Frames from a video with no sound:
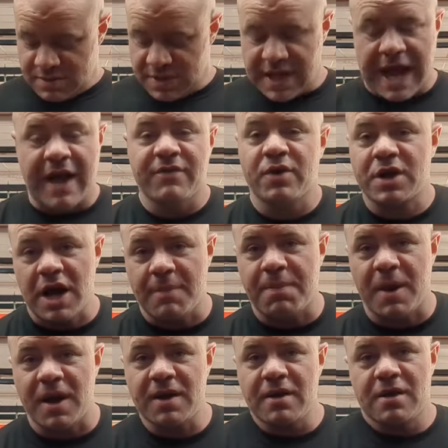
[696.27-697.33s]
They have their cup
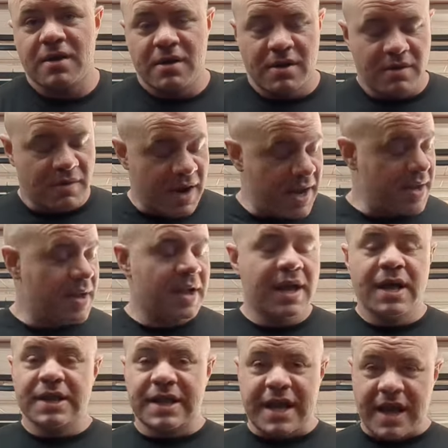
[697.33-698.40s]
on, right?
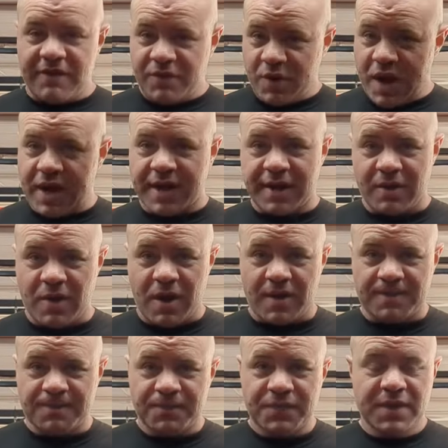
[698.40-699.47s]
They have their headgear
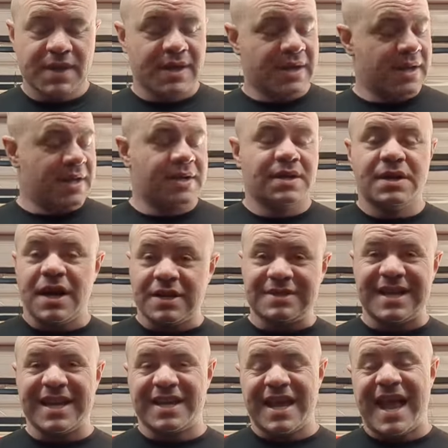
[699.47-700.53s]
on. I
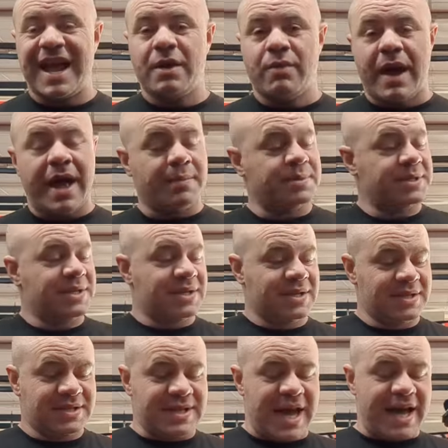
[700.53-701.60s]
take hand wraps,
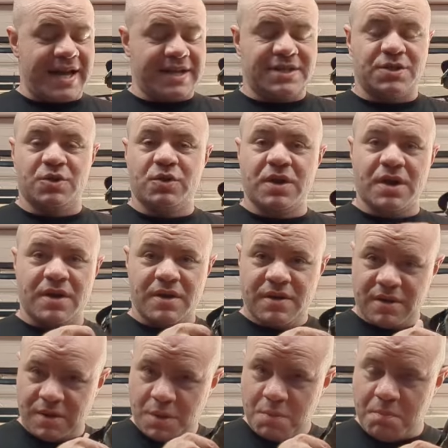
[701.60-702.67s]
tie it to
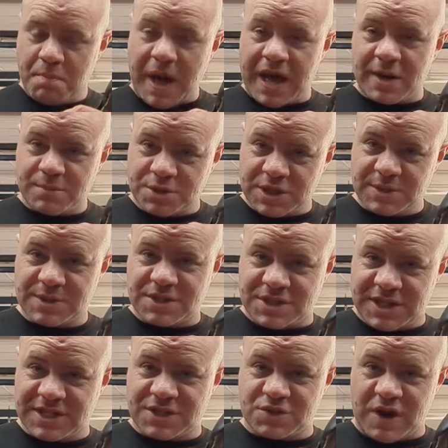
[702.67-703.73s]
the bottom
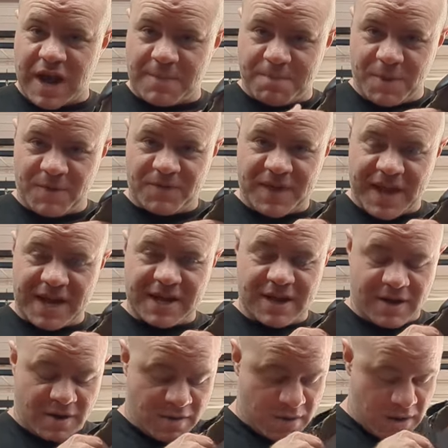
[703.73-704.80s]
chin strap of the
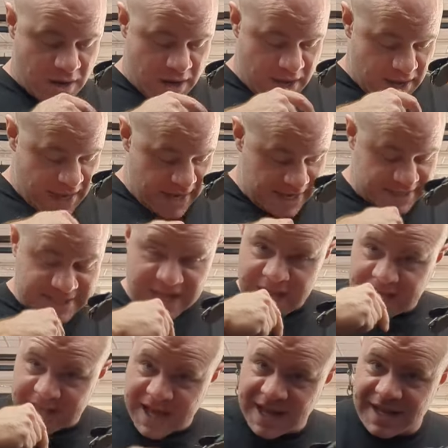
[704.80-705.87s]
headgear, and
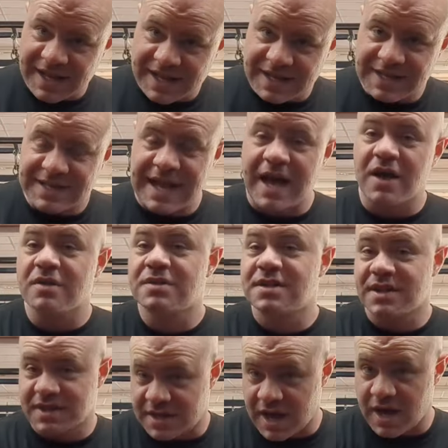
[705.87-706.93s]
tie that down to
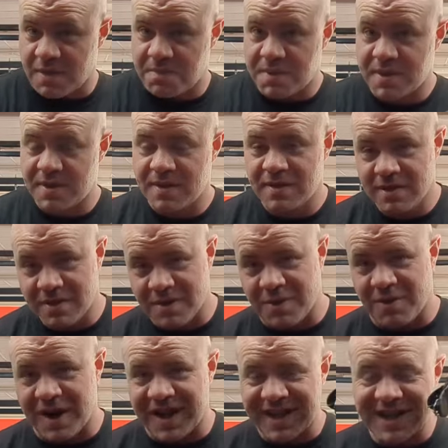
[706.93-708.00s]
the cup,
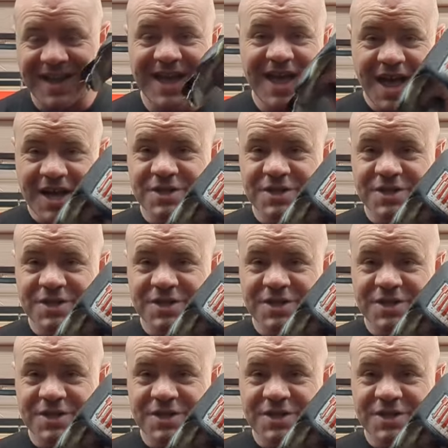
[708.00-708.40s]
all right?